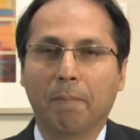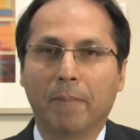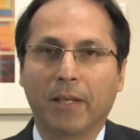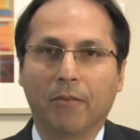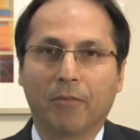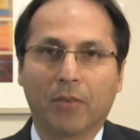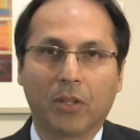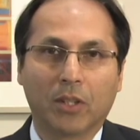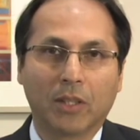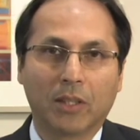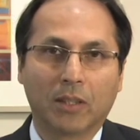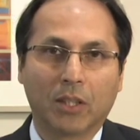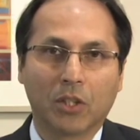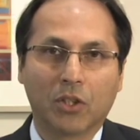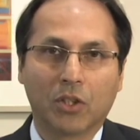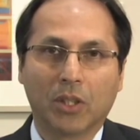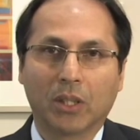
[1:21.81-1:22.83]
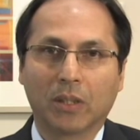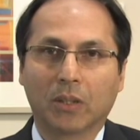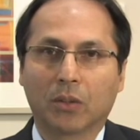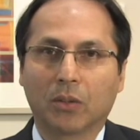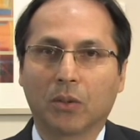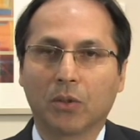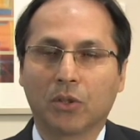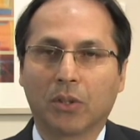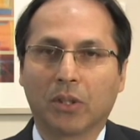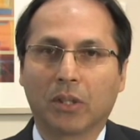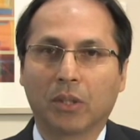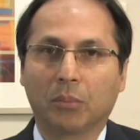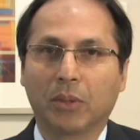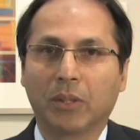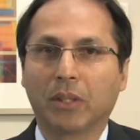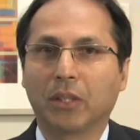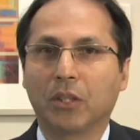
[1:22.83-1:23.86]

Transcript: if there is such non-disclosure agreement,